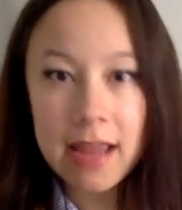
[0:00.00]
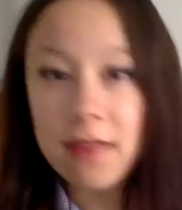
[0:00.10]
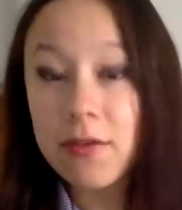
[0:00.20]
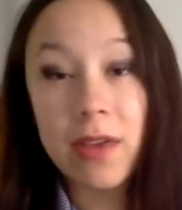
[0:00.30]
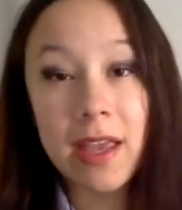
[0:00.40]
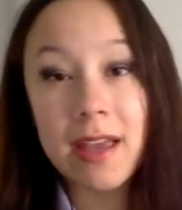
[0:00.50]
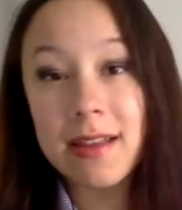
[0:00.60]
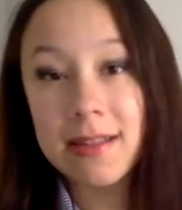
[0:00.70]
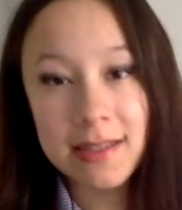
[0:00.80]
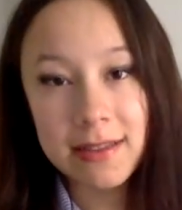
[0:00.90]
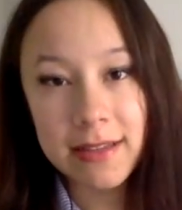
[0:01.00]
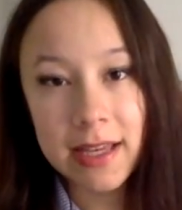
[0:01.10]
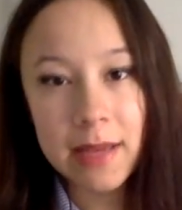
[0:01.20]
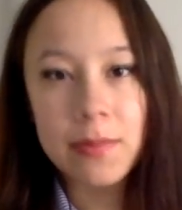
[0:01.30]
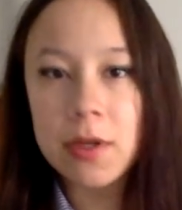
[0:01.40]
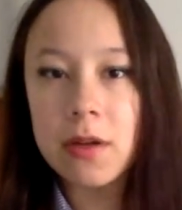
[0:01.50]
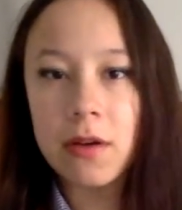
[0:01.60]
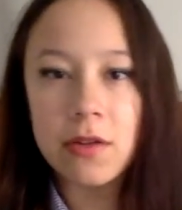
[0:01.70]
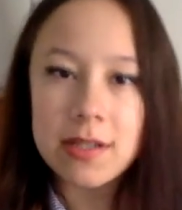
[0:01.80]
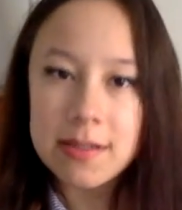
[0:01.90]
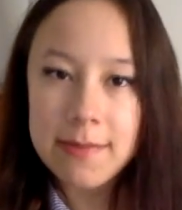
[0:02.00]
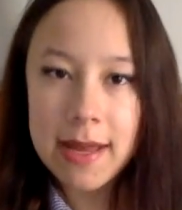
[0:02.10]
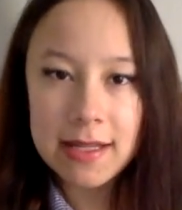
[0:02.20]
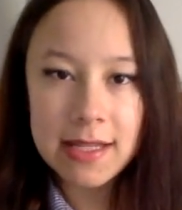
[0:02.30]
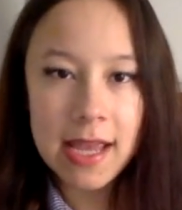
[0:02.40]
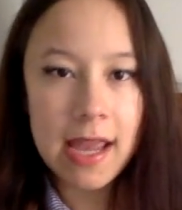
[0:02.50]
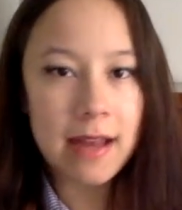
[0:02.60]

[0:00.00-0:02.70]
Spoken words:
If you can't sleep, just meditate